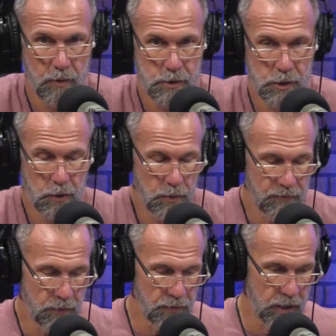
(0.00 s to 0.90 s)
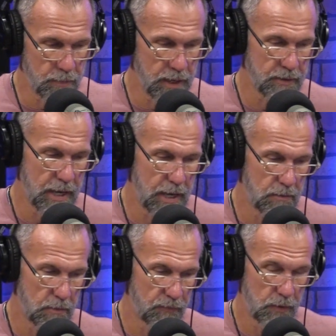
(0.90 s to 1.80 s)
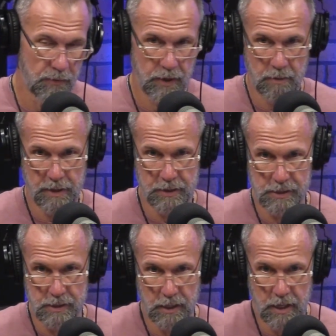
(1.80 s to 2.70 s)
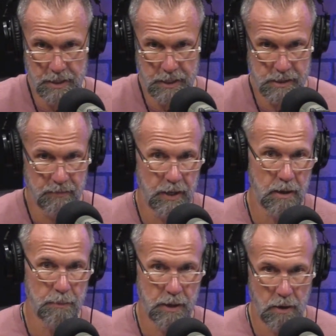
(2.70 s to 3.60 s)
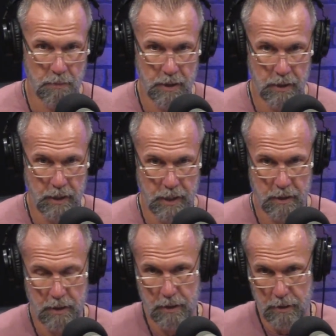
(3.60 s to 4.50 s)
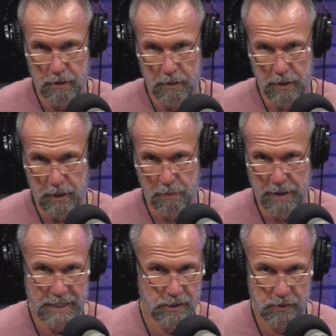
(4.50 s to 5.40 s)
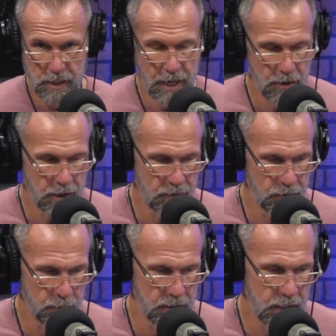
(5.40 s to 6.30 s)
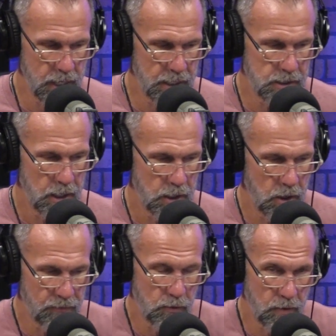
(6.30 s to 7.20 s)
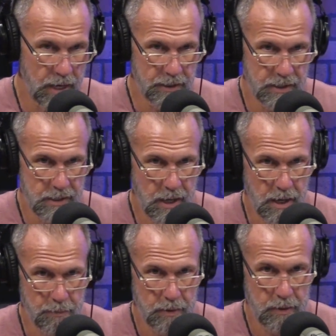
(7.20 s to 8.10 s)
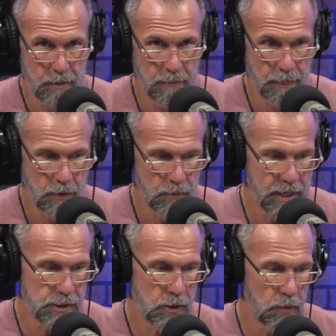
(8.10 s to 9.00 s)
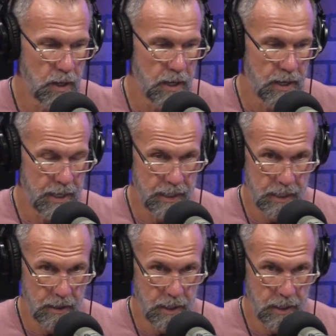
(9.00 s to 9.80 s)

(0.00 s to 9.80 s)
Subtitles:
So if you think about that, if you think about this in the context of like a pyramid, like Maslow's hierarchy of human needs, you have create at the top, right? So, and